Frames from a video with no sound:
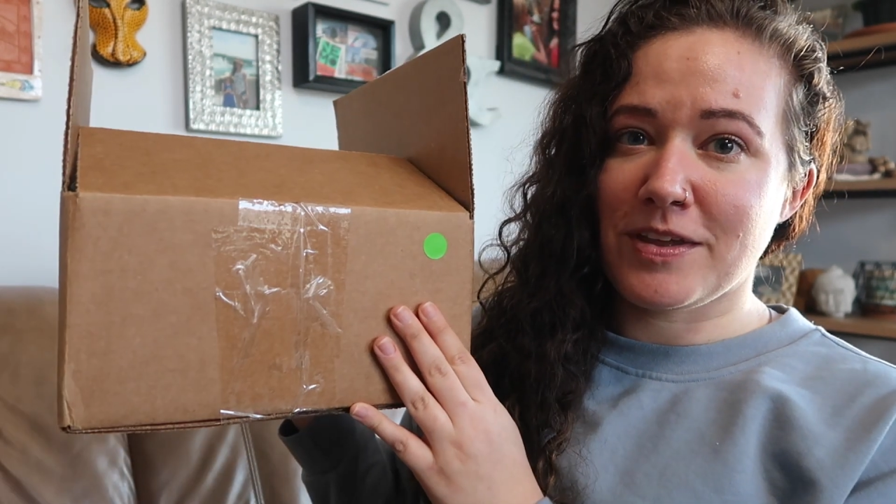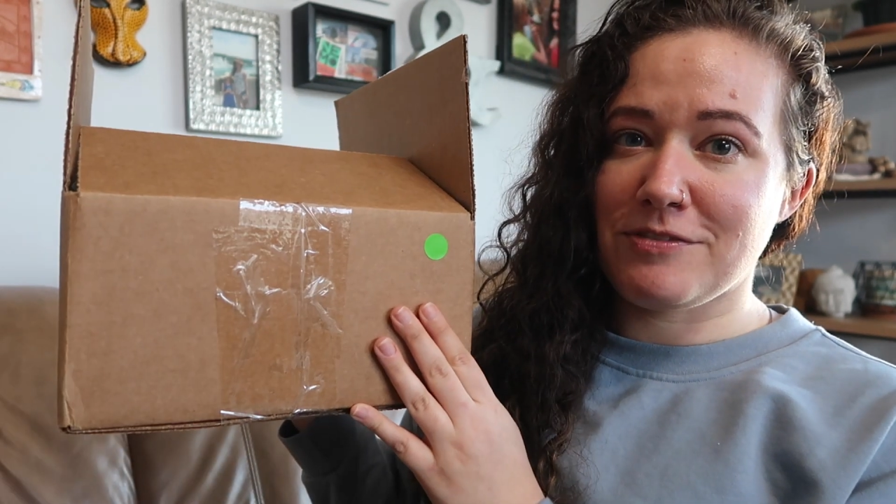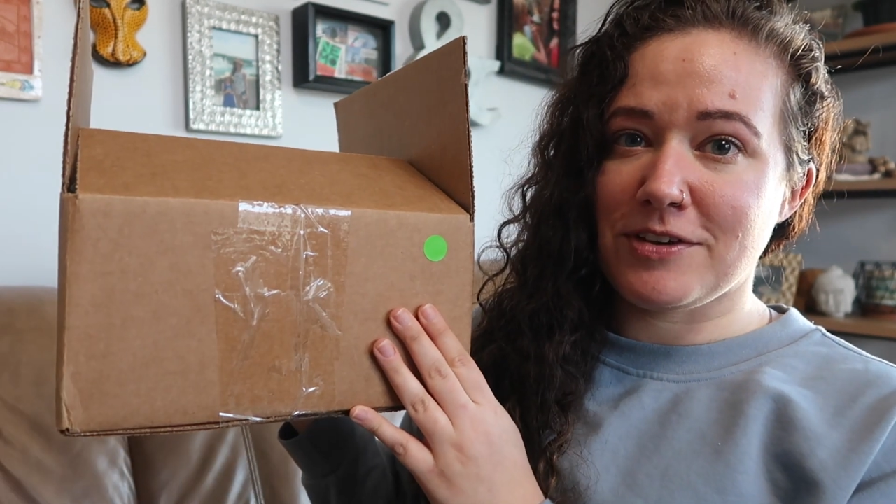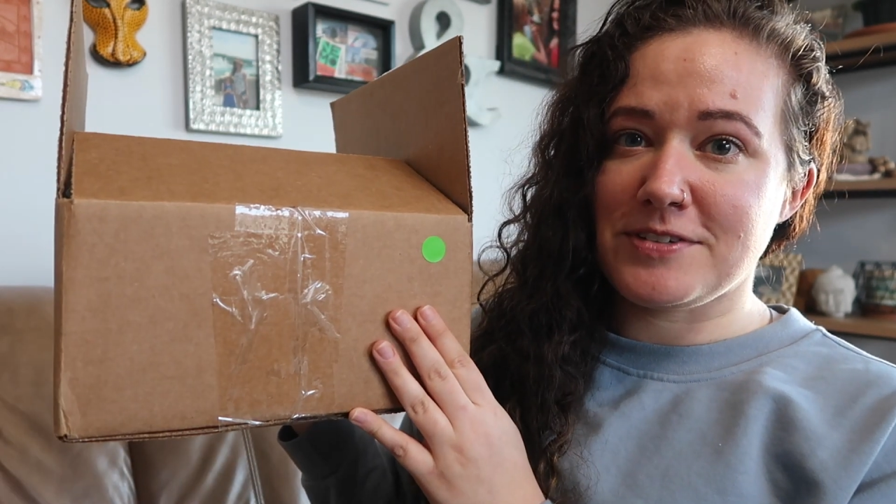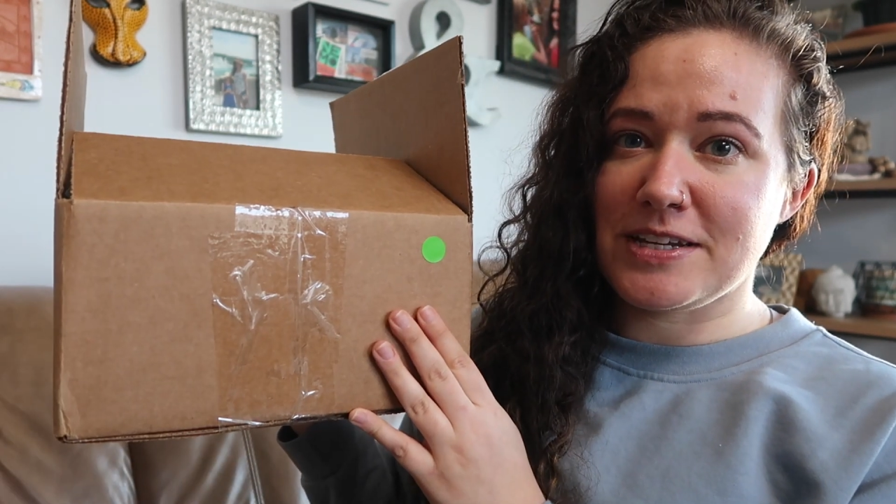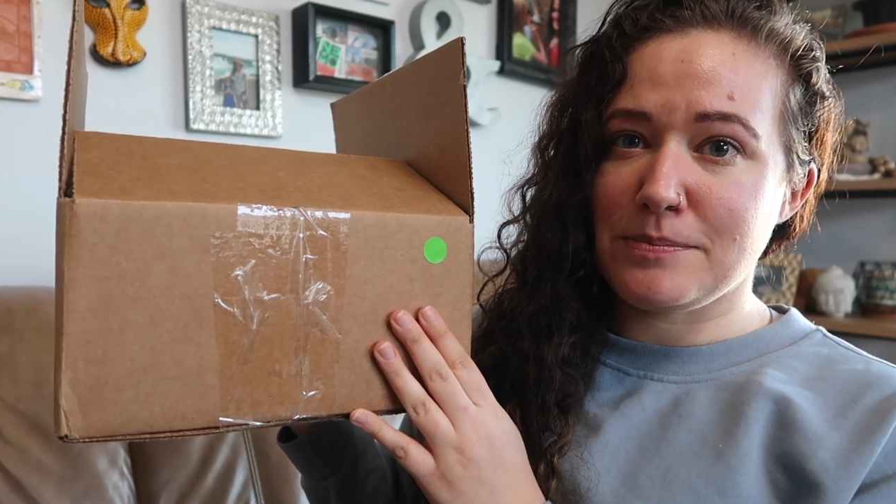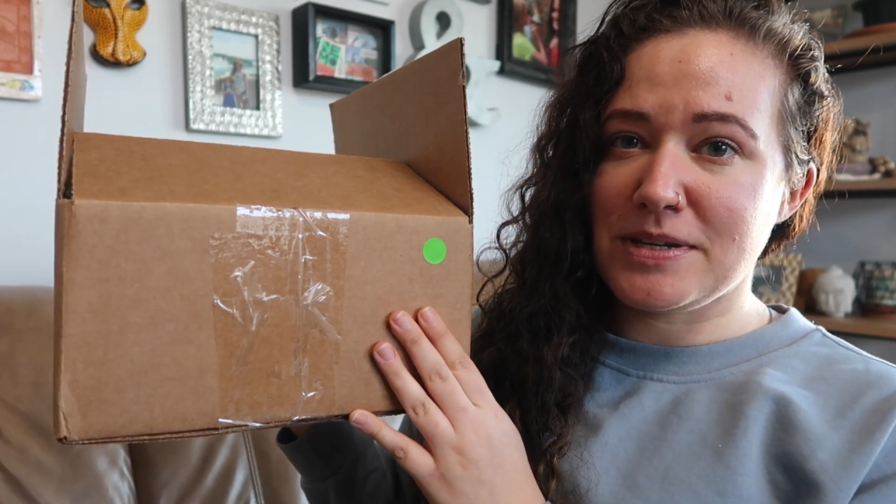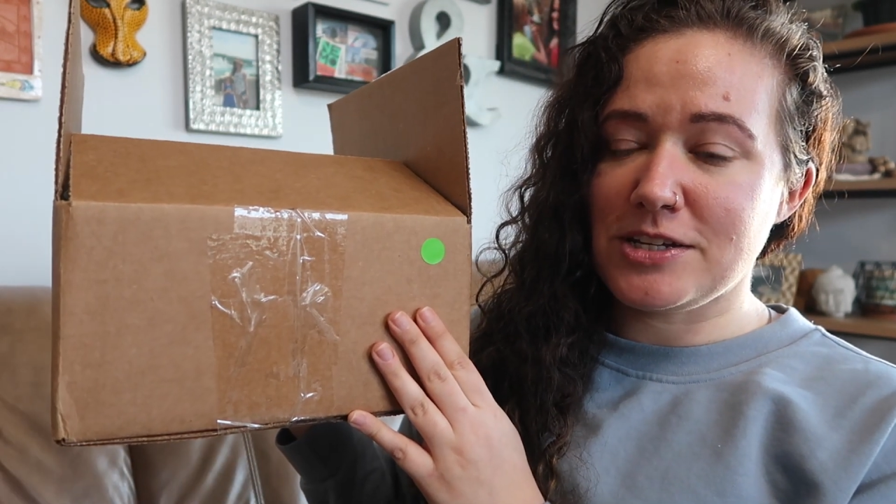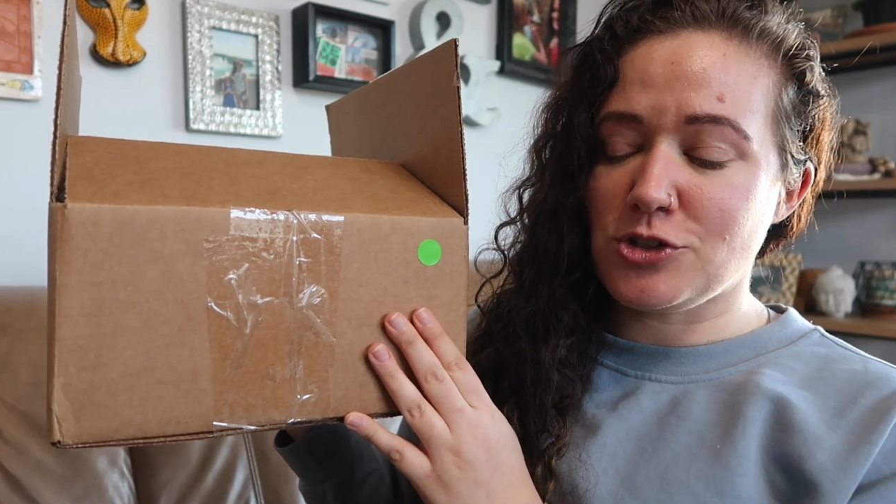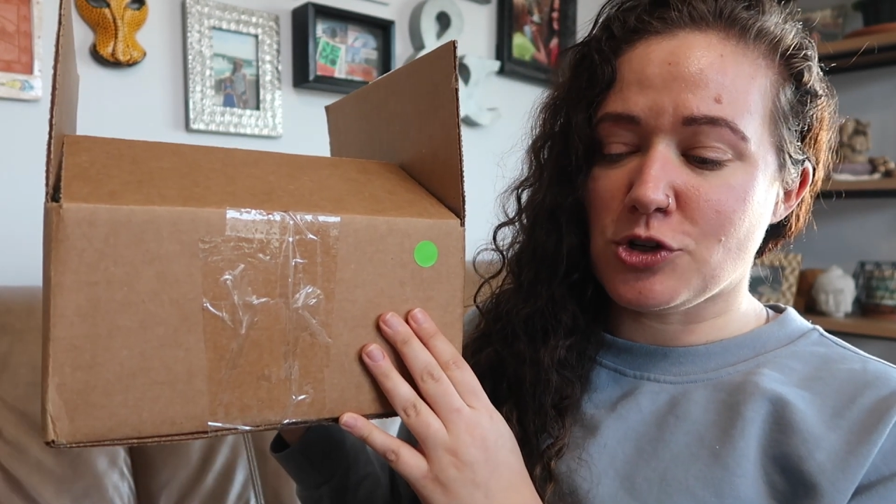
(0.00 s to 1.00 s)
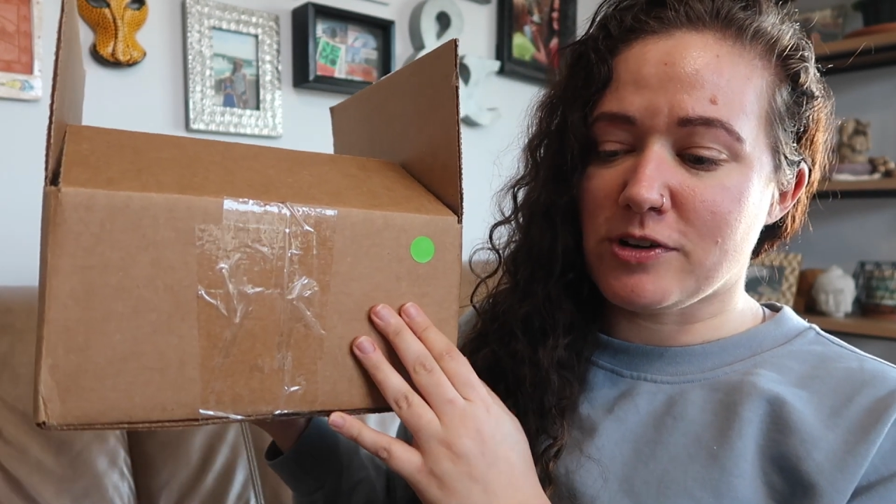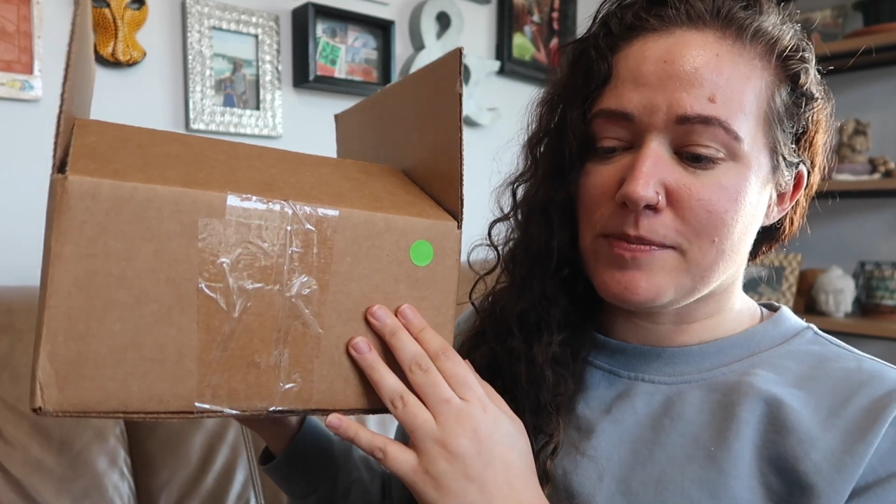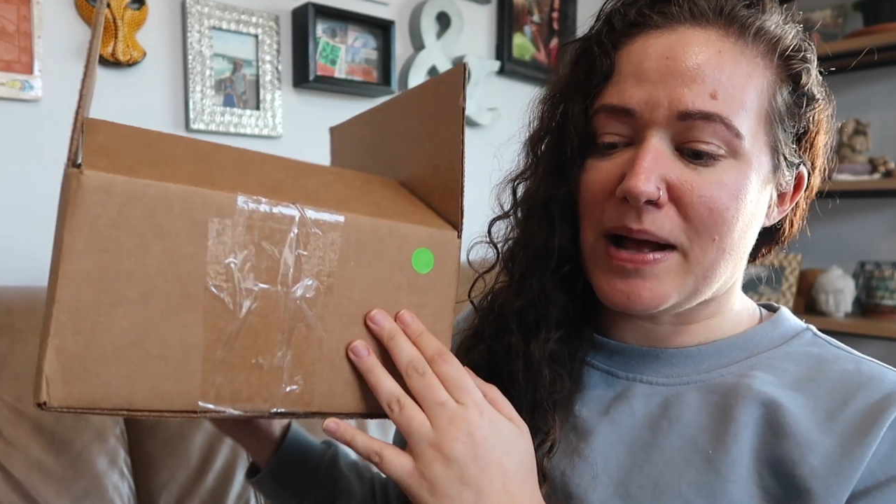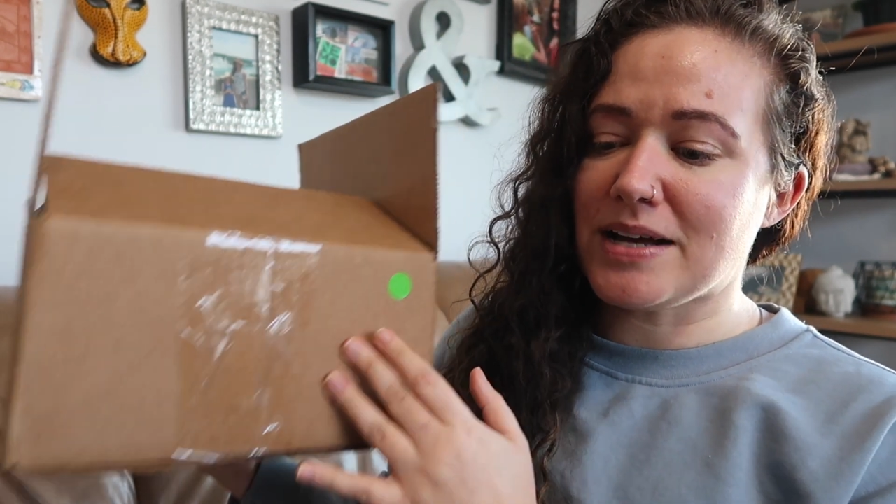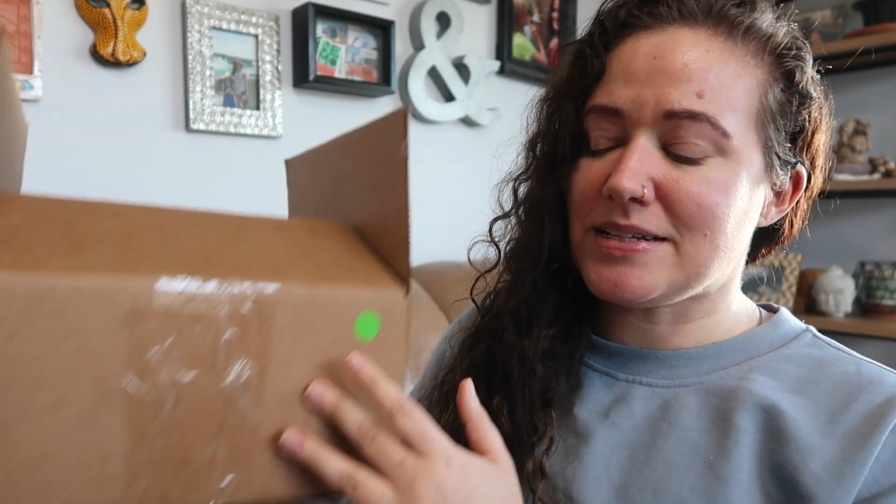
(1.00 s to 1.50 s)
15-piece jewelry
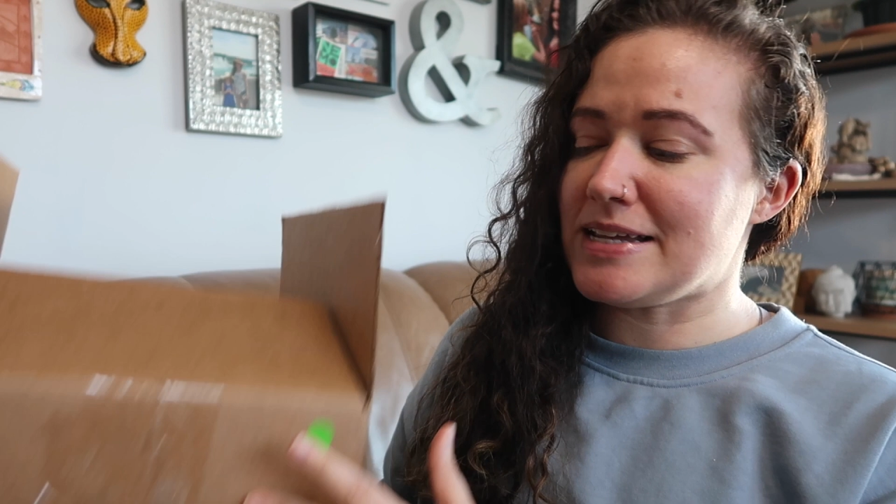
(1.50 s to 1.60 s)
box,